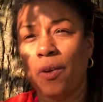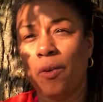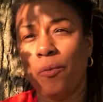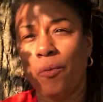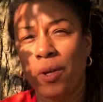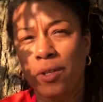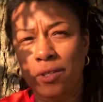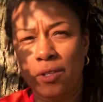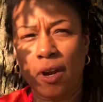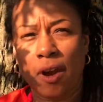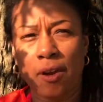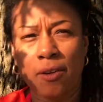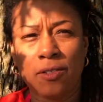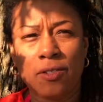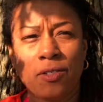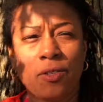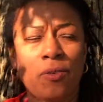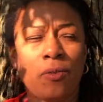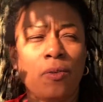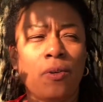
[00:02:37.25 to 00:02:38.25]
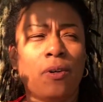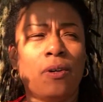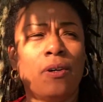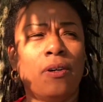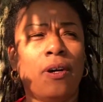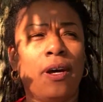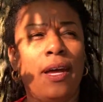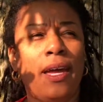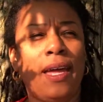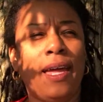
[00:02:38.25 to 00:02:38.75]
went to art
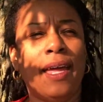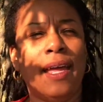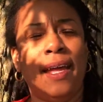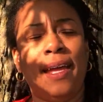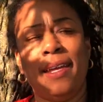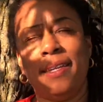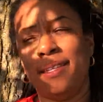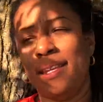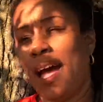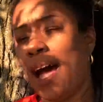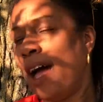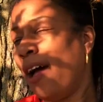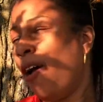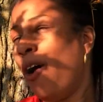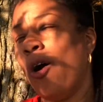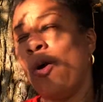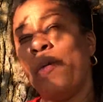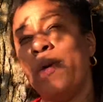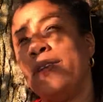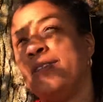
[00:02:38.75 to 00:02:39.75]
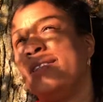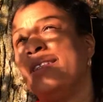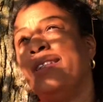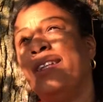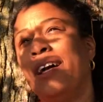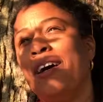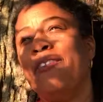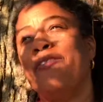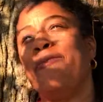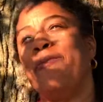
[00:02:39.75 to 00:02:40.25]
school and I always
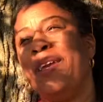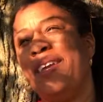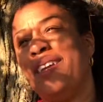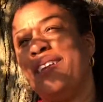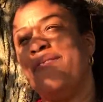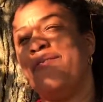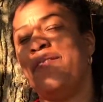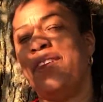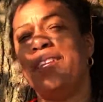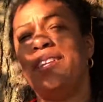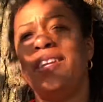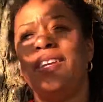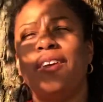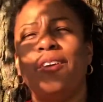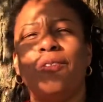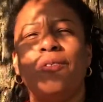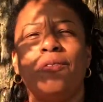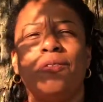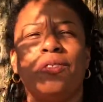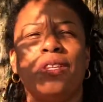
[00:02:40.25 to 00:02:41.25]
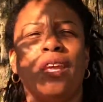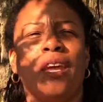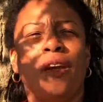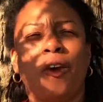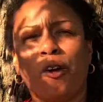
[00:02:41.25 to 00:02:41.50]
loved making videos,